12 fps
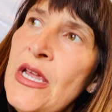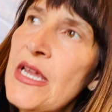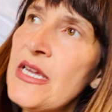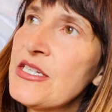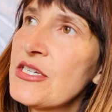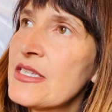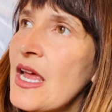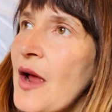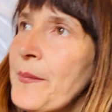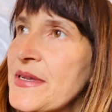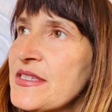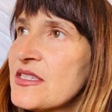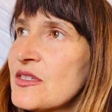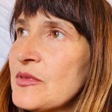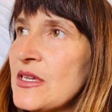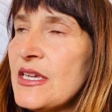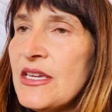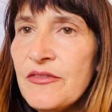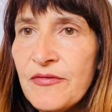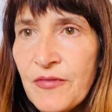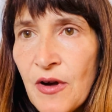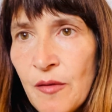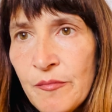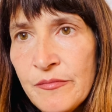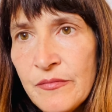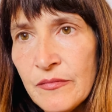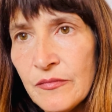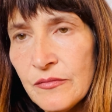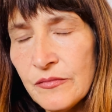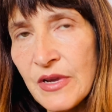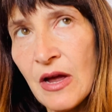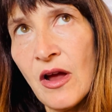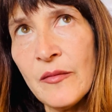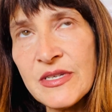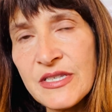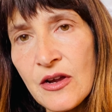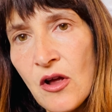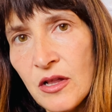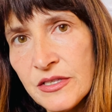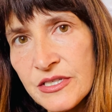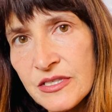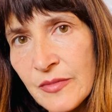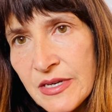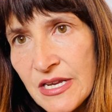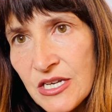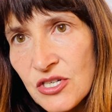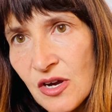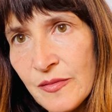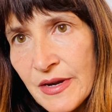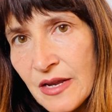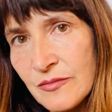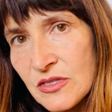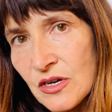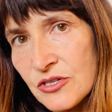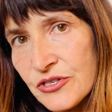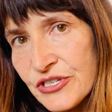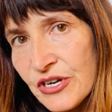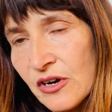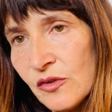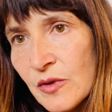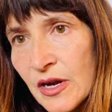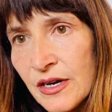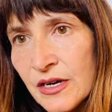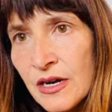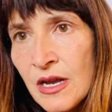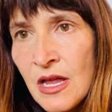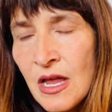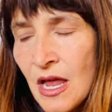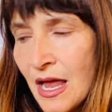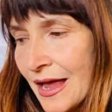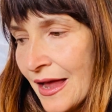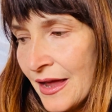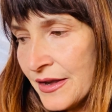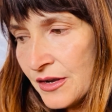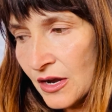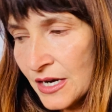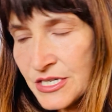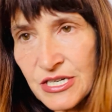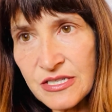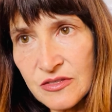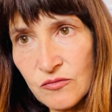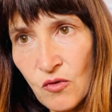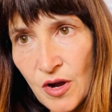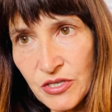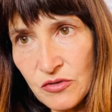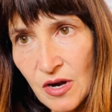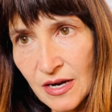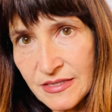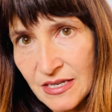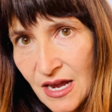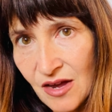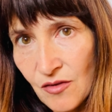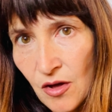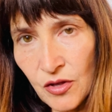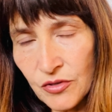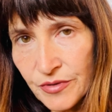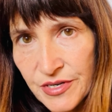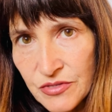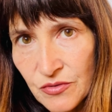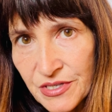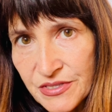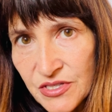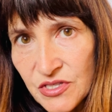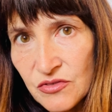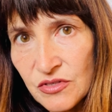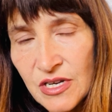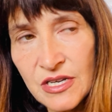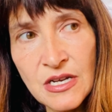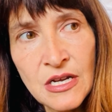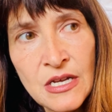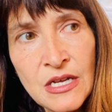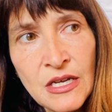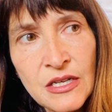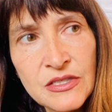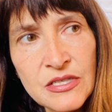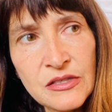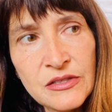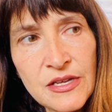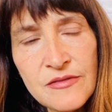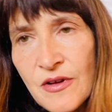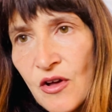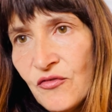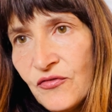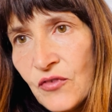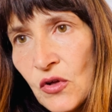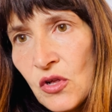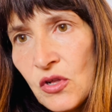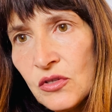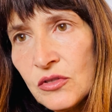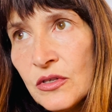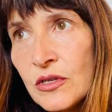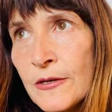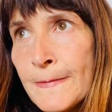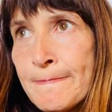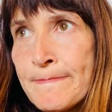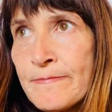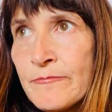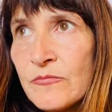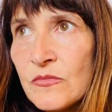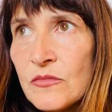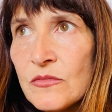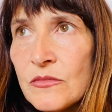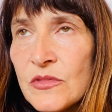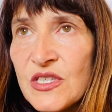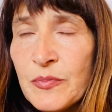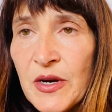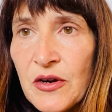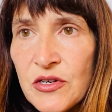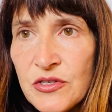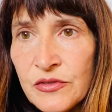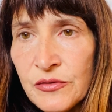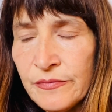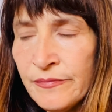it just happens to be from now i'm a psychologist in my day job my name's dr cheryl meyer and i just want you guys to have all the resources you need to live a full spiritual